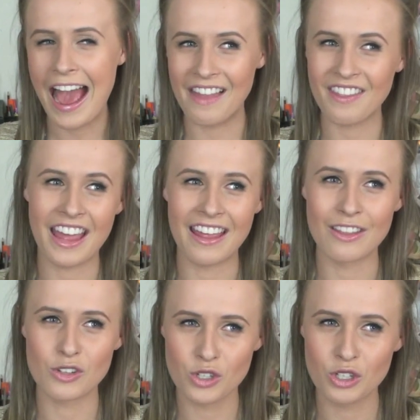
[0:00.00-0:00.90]
and
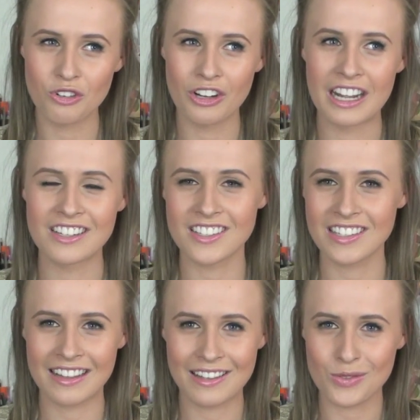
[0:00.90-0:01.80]
then the Toot and it's
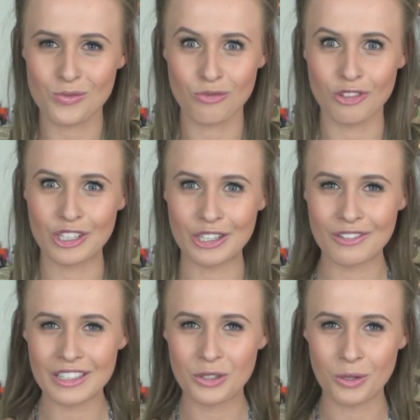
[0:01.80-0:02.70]
just like these really
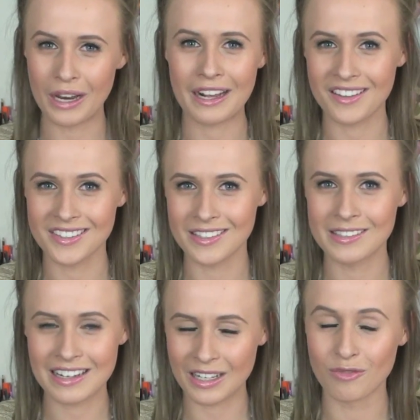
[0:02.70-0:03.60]
really cool
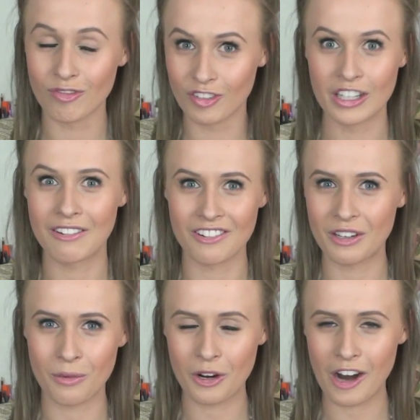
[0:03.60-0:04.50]
necklaces and I really
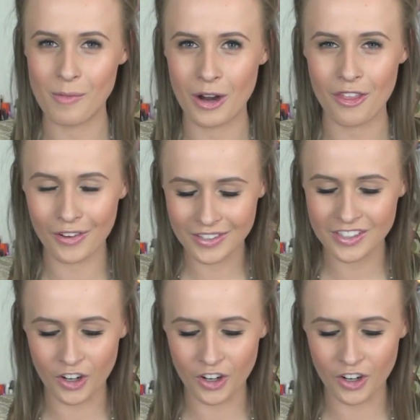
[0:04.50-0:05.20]
really want to grab one of those.